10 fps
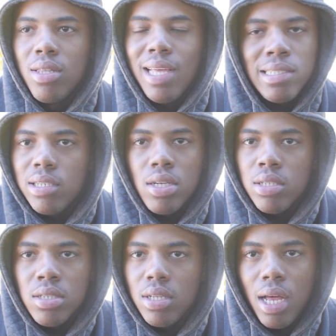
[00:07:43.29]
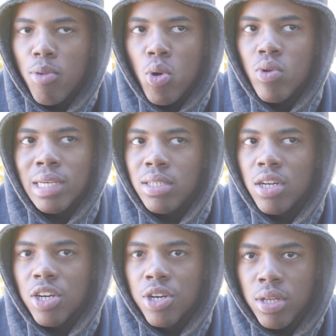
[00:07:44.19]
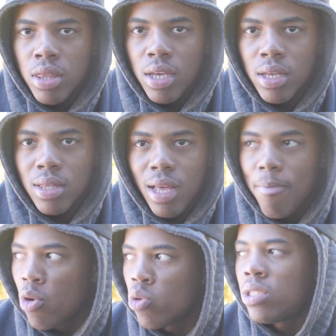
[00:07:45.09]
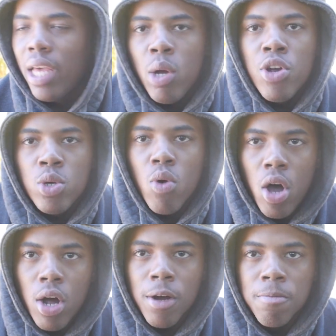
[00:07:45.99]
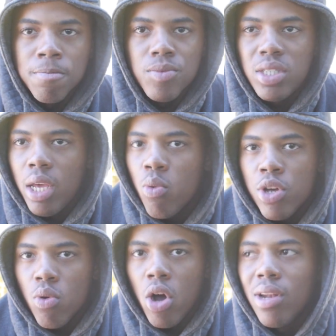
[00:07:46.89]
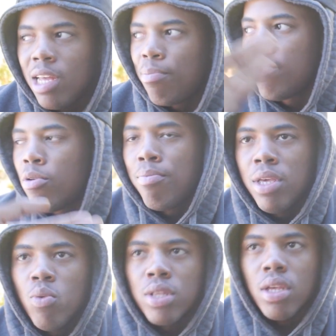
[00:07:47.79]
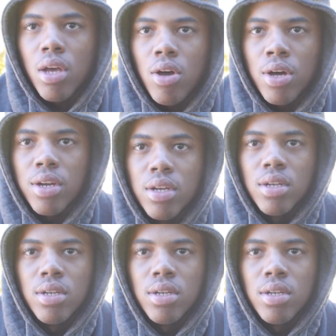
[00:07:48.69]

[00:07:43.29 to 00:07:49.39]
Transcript: that shit doesn't, bro, that's not a good thing. Bro, stay where you are. Stay where you are. Let the